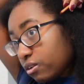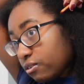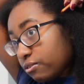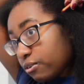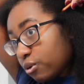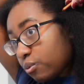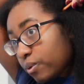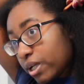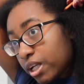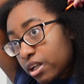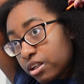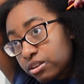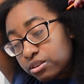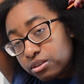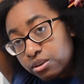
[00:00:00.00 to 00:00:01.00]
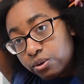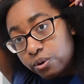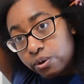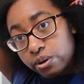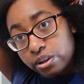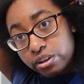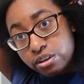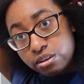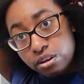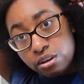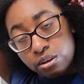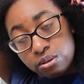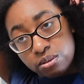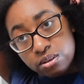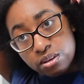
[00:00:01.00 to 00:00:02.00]
for wigs, or you
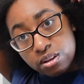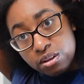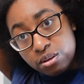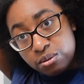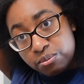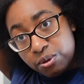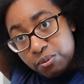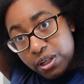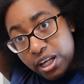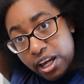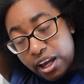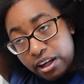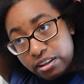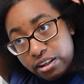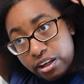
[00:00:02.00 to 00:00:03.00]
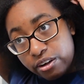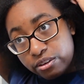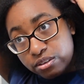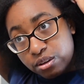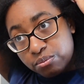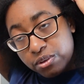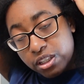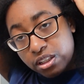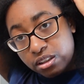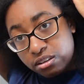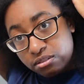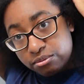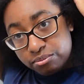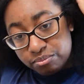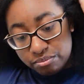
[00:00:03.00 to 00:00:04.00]
know, maybe a hat day or
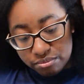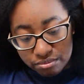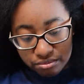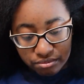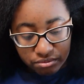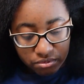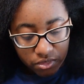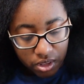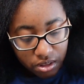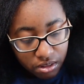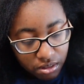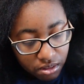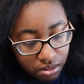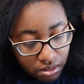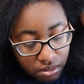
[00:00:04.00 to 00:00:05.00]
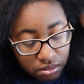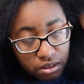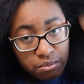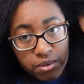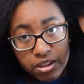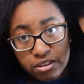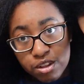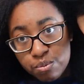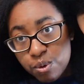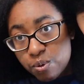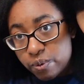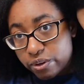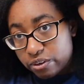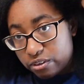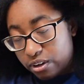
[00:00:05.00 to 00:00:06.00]
something. Something simple
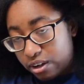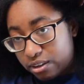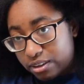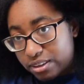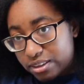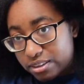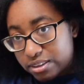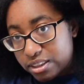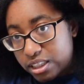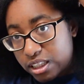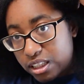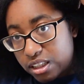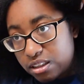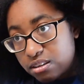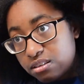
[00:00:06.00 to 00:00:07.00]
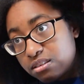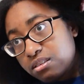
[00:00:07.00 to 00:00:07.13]
where they're not gonna see